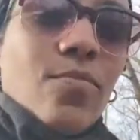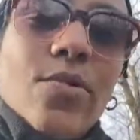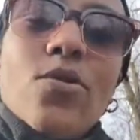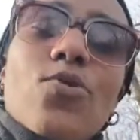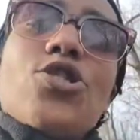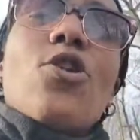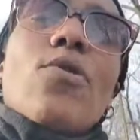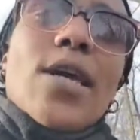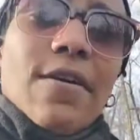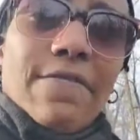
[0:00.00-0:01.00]
What's your
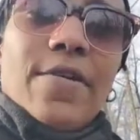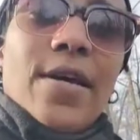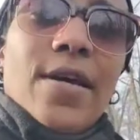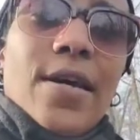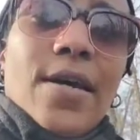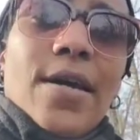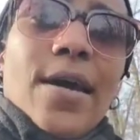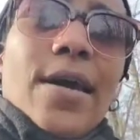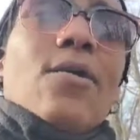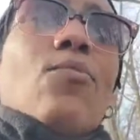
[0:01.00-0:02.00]
gift?
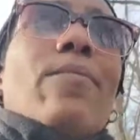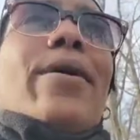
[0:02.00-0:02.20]
And what